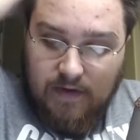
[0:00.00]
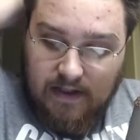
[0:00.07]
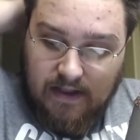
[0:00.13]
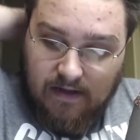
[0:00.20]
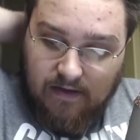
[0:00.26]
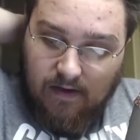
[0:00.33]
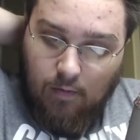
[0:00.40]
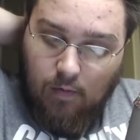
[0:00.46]
trying
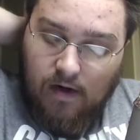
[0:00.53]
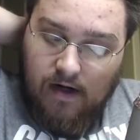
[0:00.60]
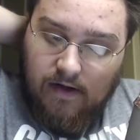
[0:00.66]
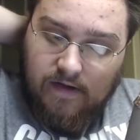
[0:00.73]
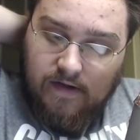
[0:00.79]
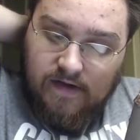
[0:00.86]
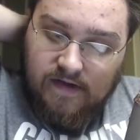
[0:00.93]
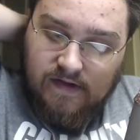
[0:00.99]
to think what
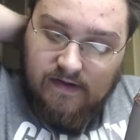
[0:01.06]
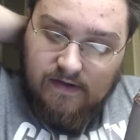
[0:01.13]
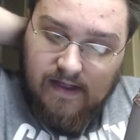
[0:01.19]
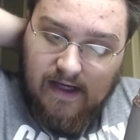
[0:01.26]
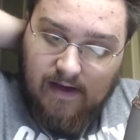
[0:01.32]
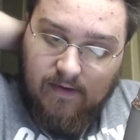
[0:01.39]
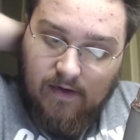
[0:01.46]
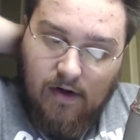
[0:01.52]
else
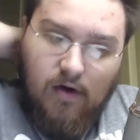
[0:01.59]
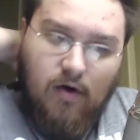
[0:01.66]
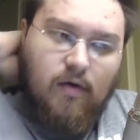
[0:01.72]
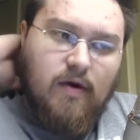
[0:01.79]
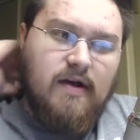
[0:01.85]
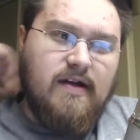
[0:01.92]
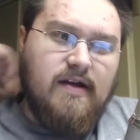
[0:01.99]
happened.